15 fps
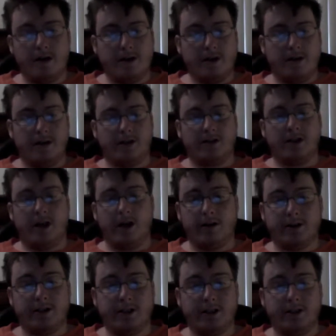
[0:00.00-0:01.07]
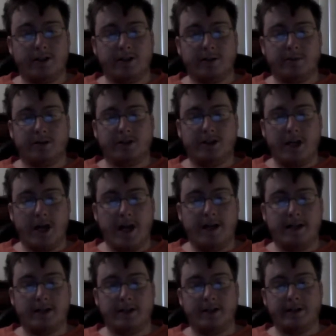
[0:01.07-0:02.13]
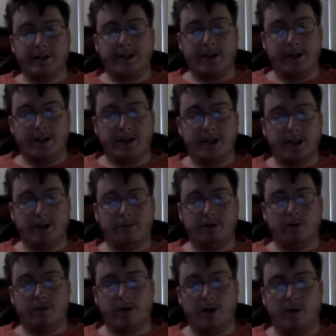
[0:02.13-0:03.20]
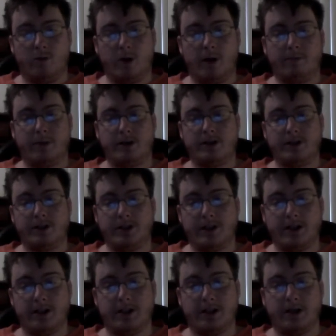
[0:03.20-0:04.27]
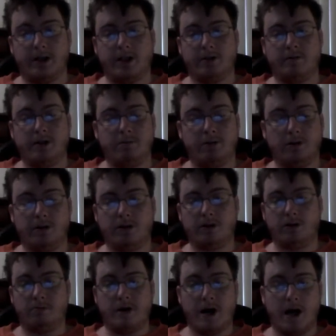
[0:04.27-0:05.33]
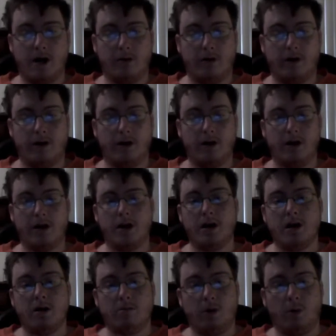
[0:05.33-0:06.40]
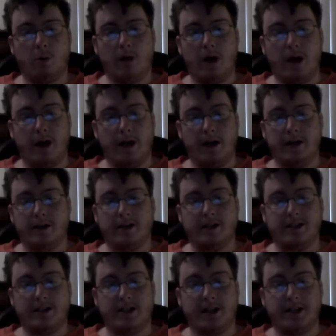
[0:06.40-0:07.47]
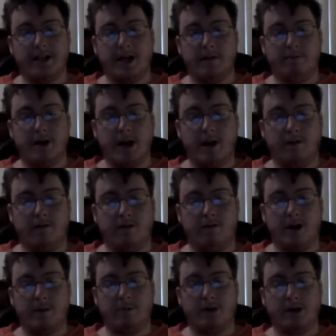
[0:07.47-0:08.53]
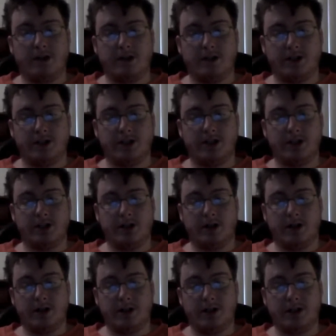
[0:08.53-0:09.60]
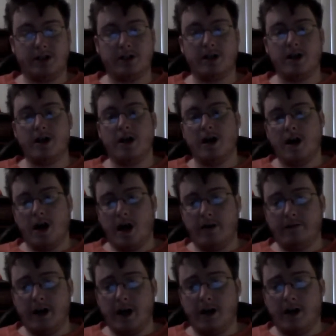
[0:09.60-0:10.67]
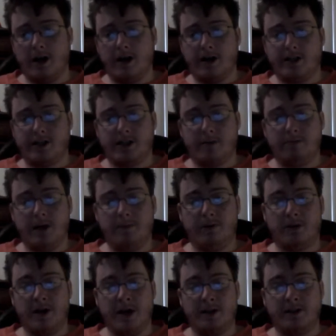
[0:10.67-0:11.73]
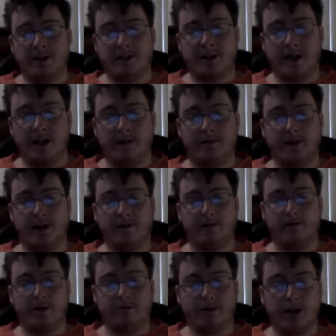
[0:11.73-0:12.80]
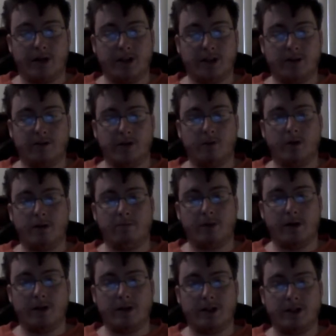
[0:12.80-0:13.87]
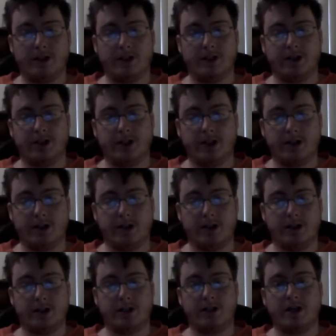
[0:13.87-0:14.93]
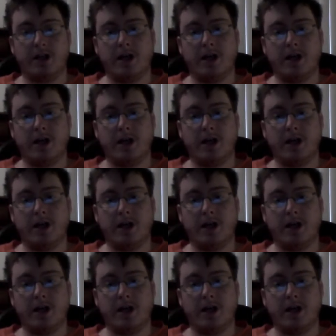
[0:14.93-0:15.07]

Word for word: The autocracy is the most hated dictatorship, wherein one person has unlimited political power. But why? It's not that bad if the right person is in charge. I've got a hunch that people hate this kind of government because only one person is in charge,